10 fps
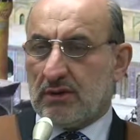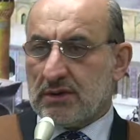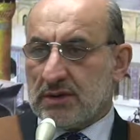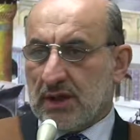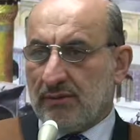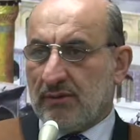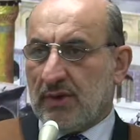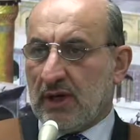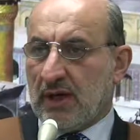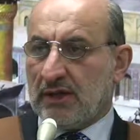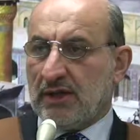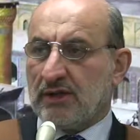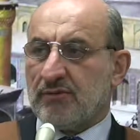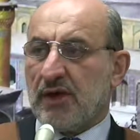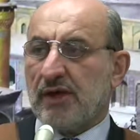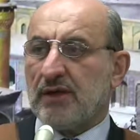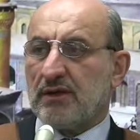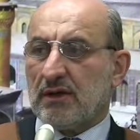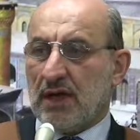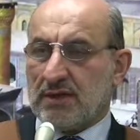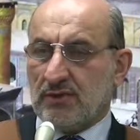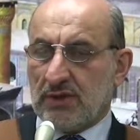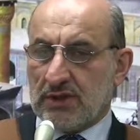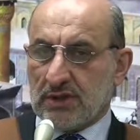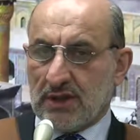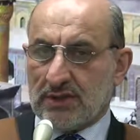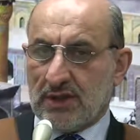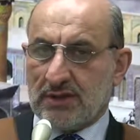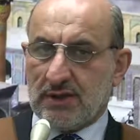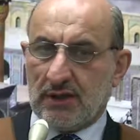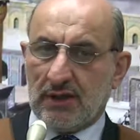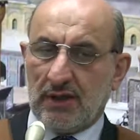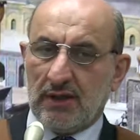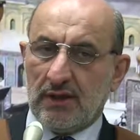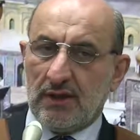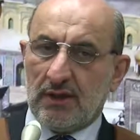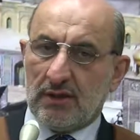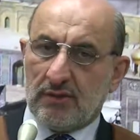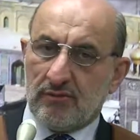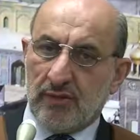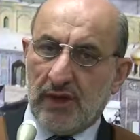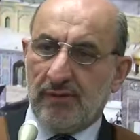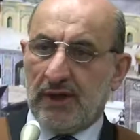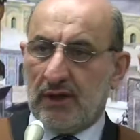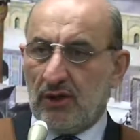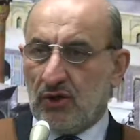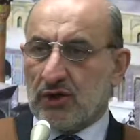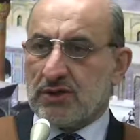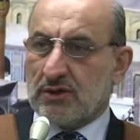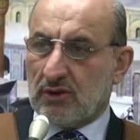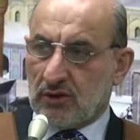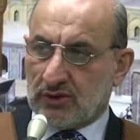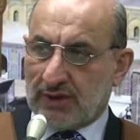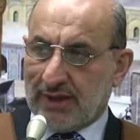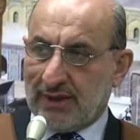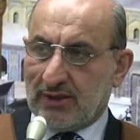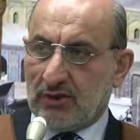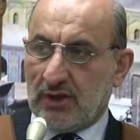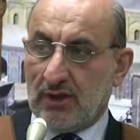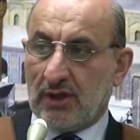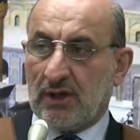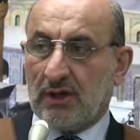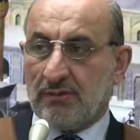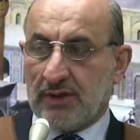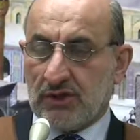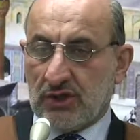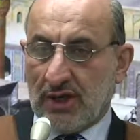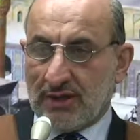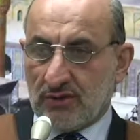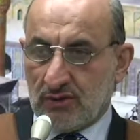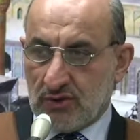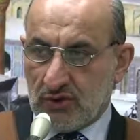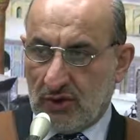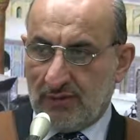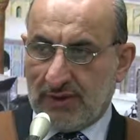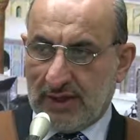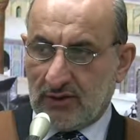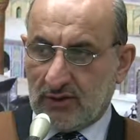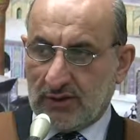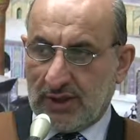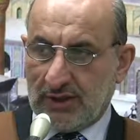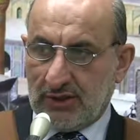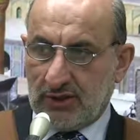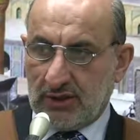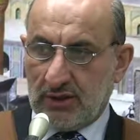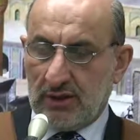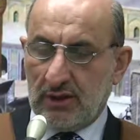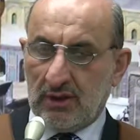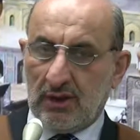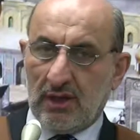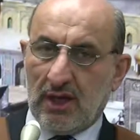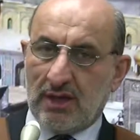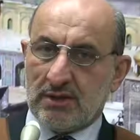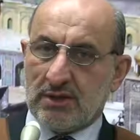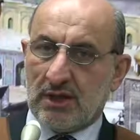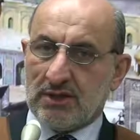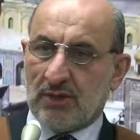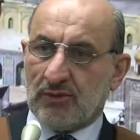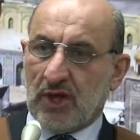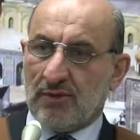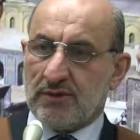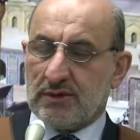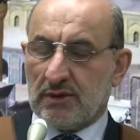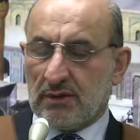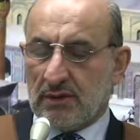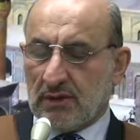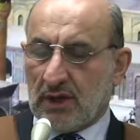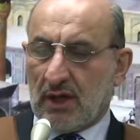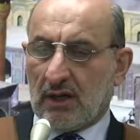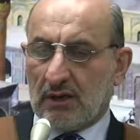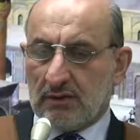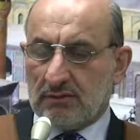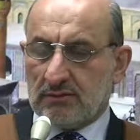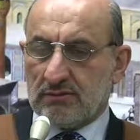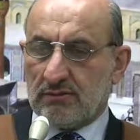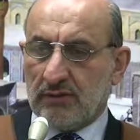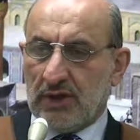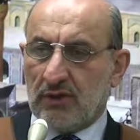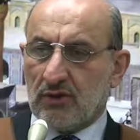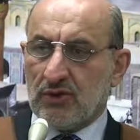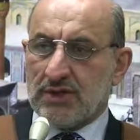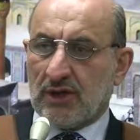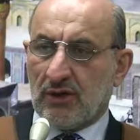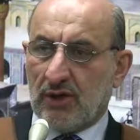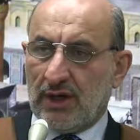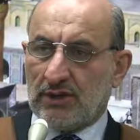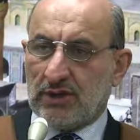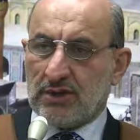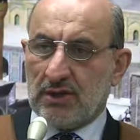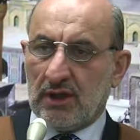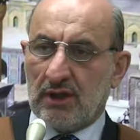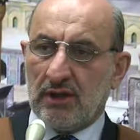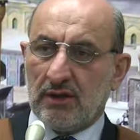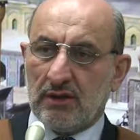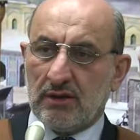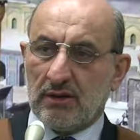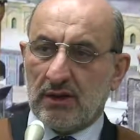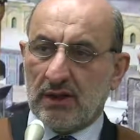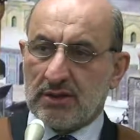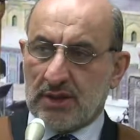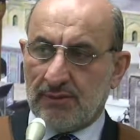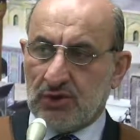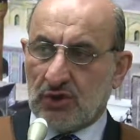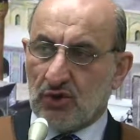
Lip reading: Some ahadith may, as we discussed yesterday, maybe looks contradictory, then the marja has to solve that contradiction and say sometimes there are many rules and regulations in the subject